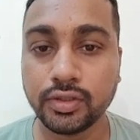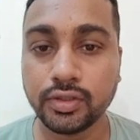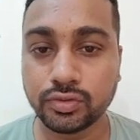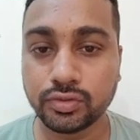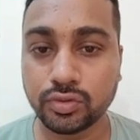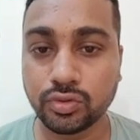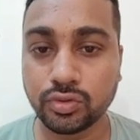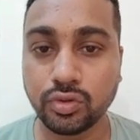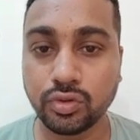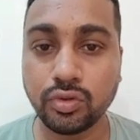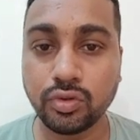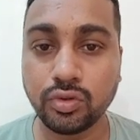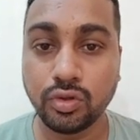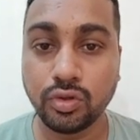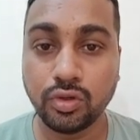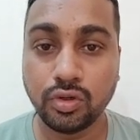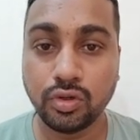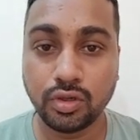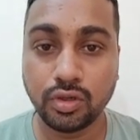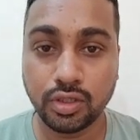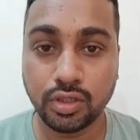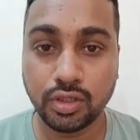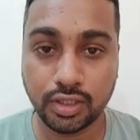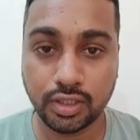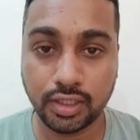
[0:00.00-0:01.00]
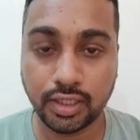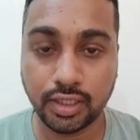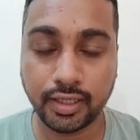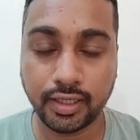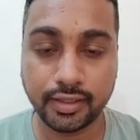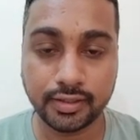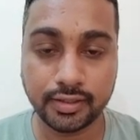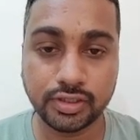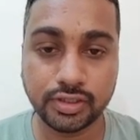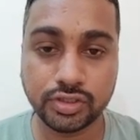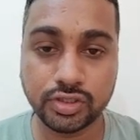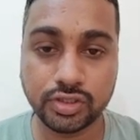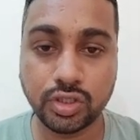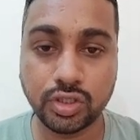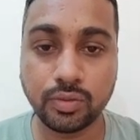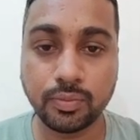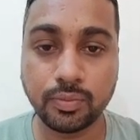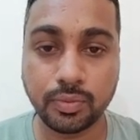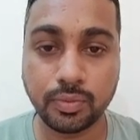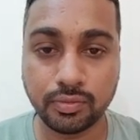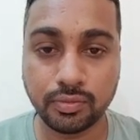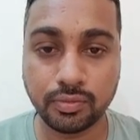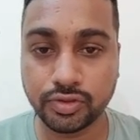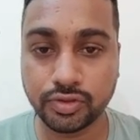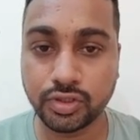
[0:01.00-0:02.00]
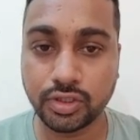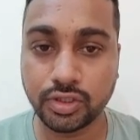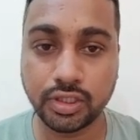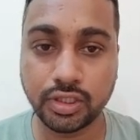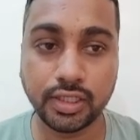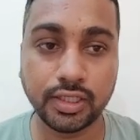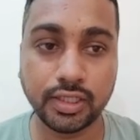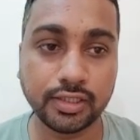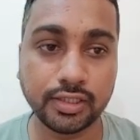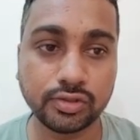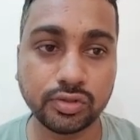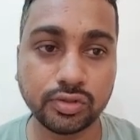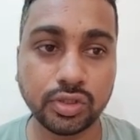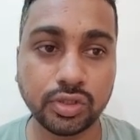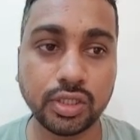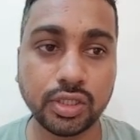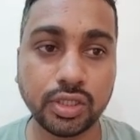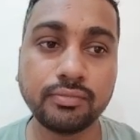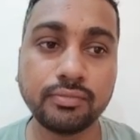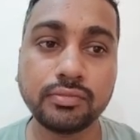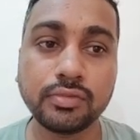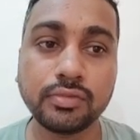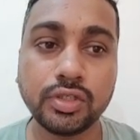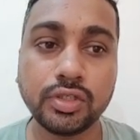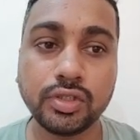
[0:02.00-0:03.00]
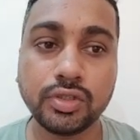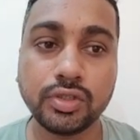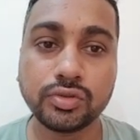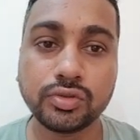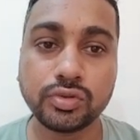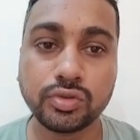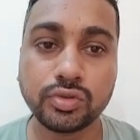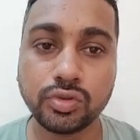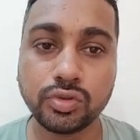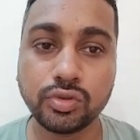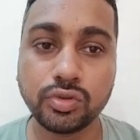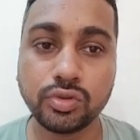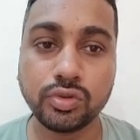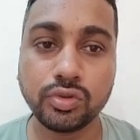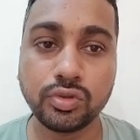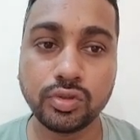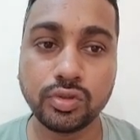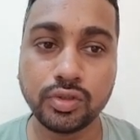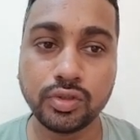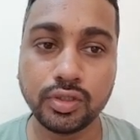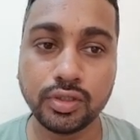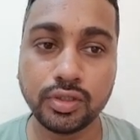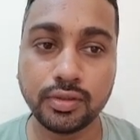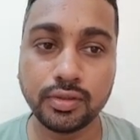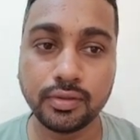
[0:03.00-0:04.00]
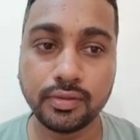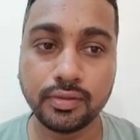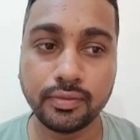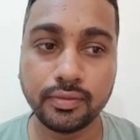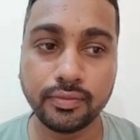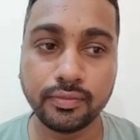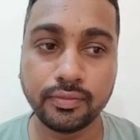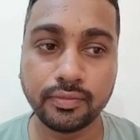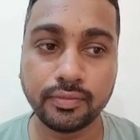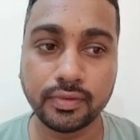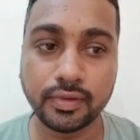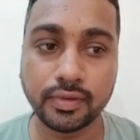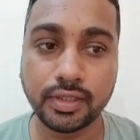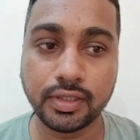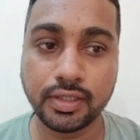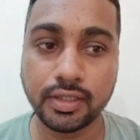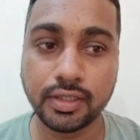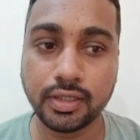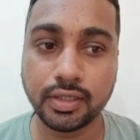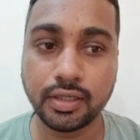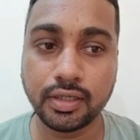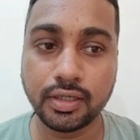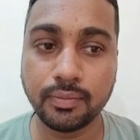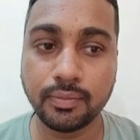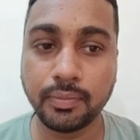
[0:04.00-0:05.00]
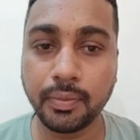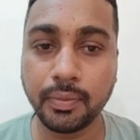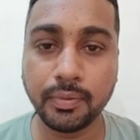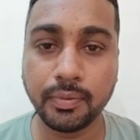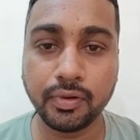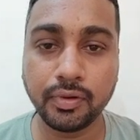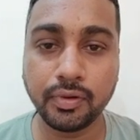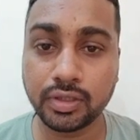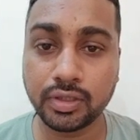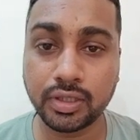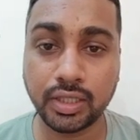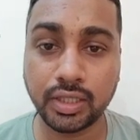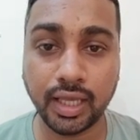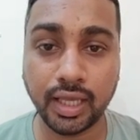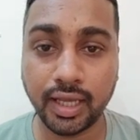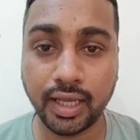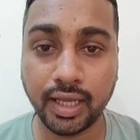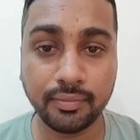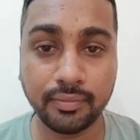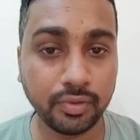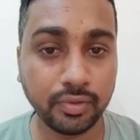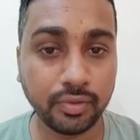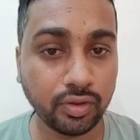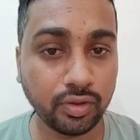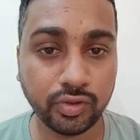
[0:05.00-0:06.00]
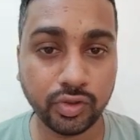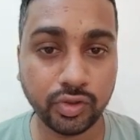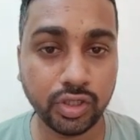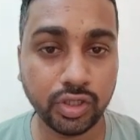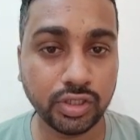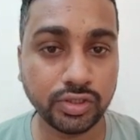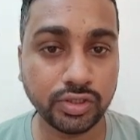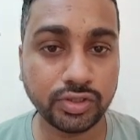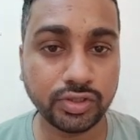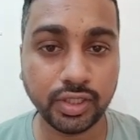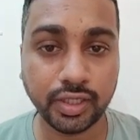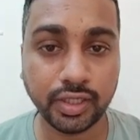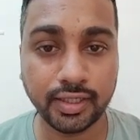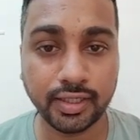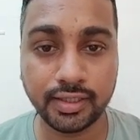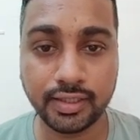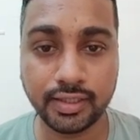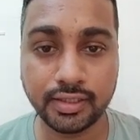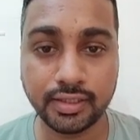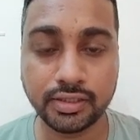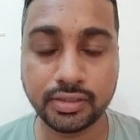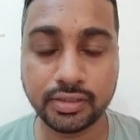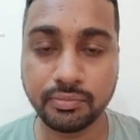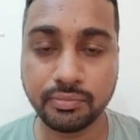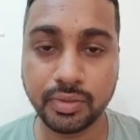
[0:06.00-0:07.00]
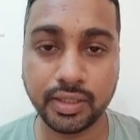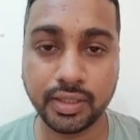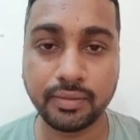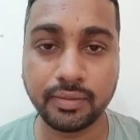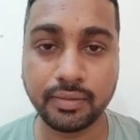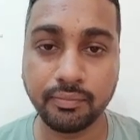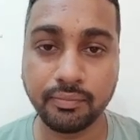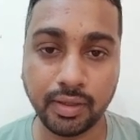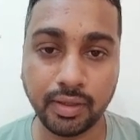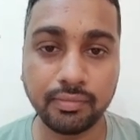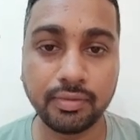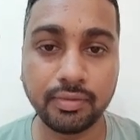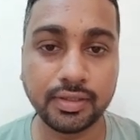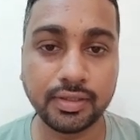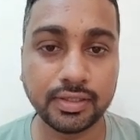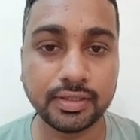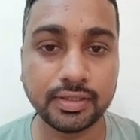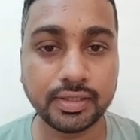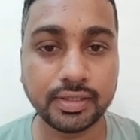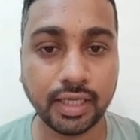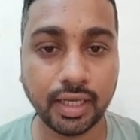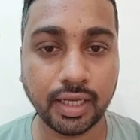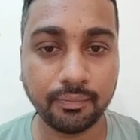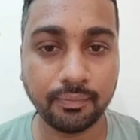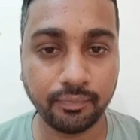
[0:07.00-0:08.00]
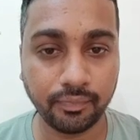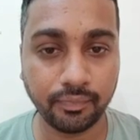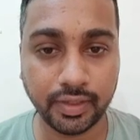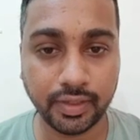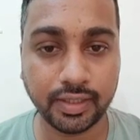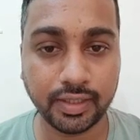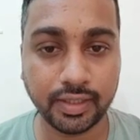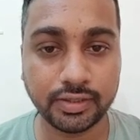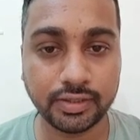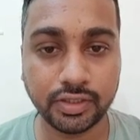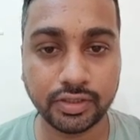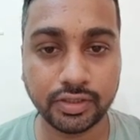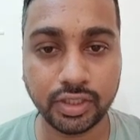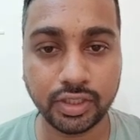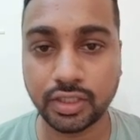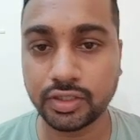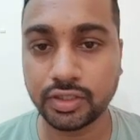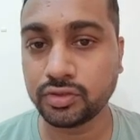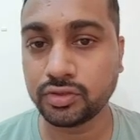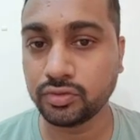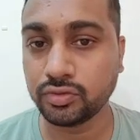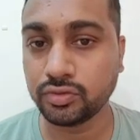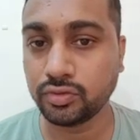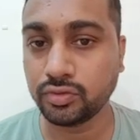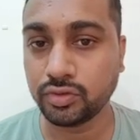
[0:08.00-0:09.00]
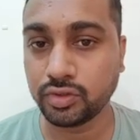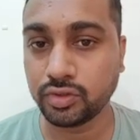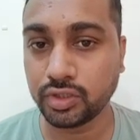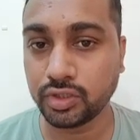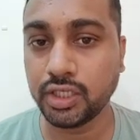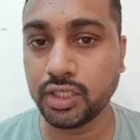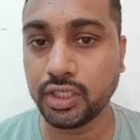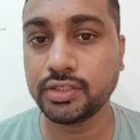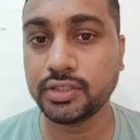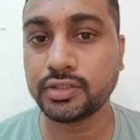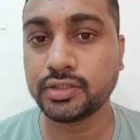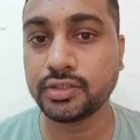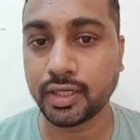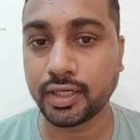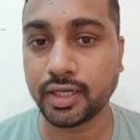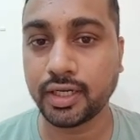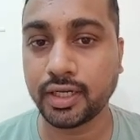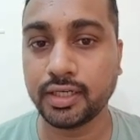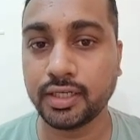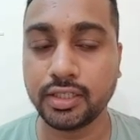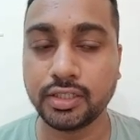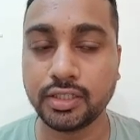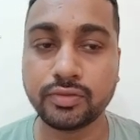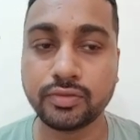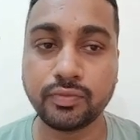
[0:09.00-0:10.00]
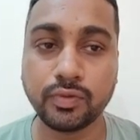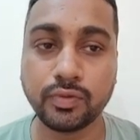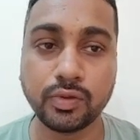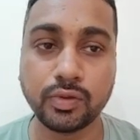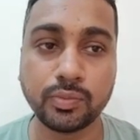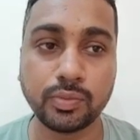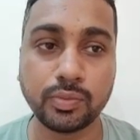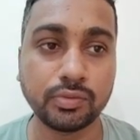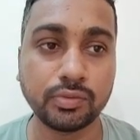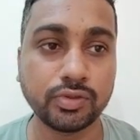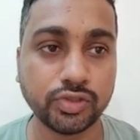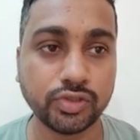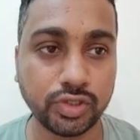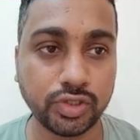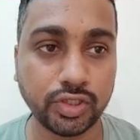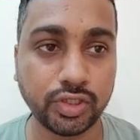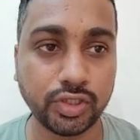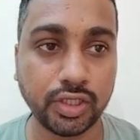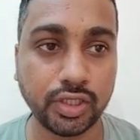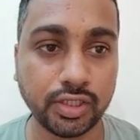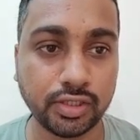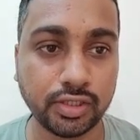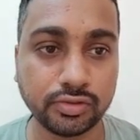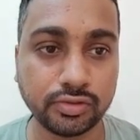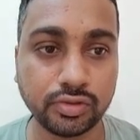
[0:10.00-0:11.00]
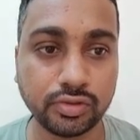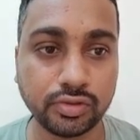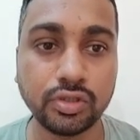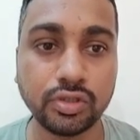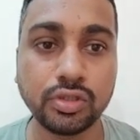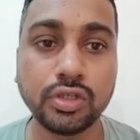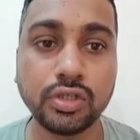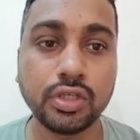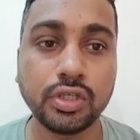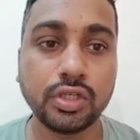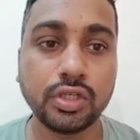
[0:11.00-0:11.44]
So like just now probationary also came. So before they have not released second list, but maybe this time there is a chance to release second list for probationary also.